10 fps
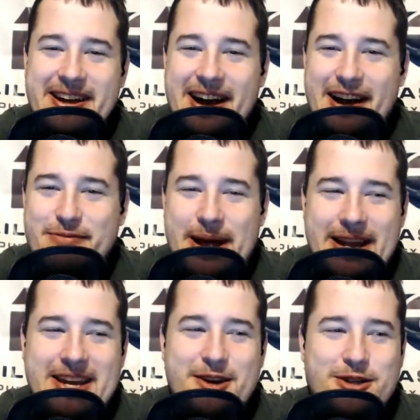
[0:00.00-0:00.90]
I've been a
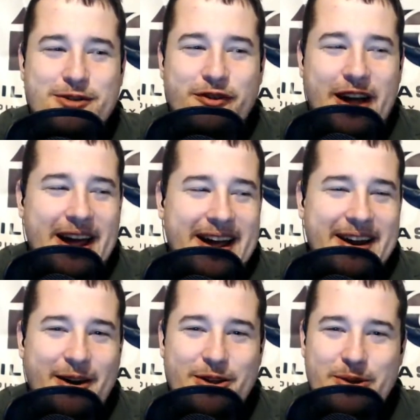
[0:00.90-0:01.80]
huge fan
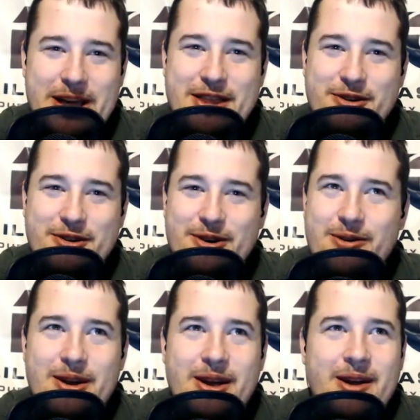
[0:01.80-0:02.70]
all the way
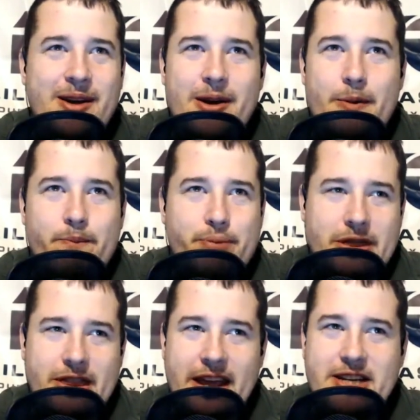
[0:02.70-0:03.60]
through, but
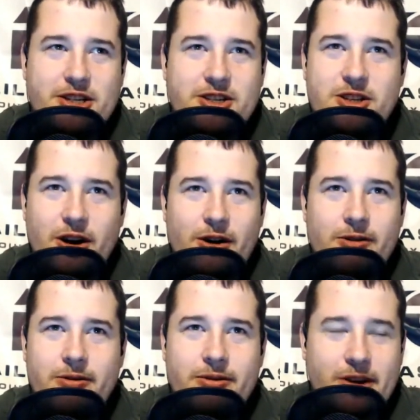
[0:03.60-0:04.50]
they just
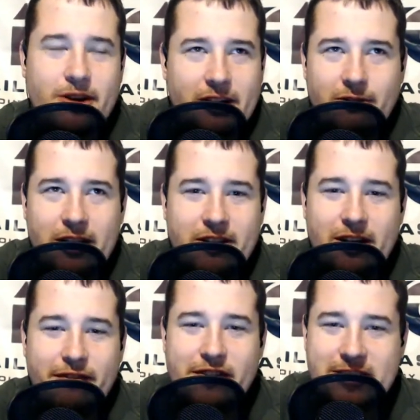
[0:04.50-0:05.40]
don't. They're going to run their
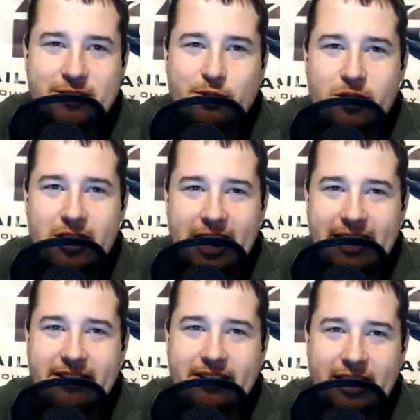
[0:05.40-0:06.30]
offense through Woodhead.